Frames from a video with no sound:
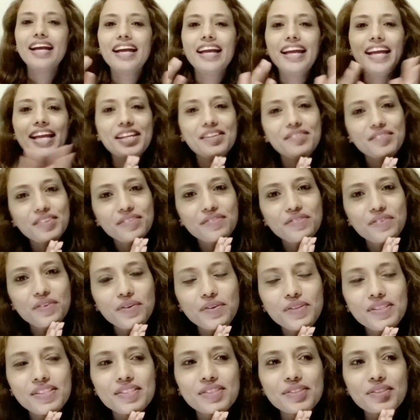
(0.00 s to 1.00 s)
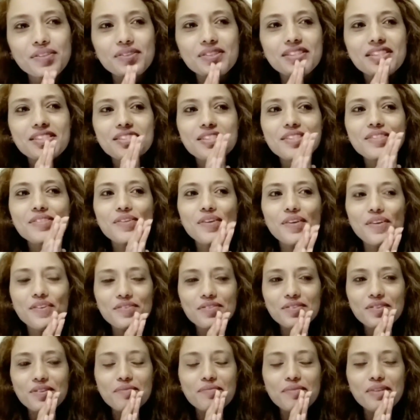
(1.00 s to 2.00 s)
Anyway, folks, so this is all
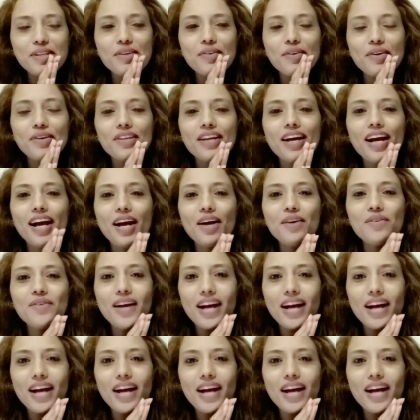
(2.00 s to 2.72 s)
from me on how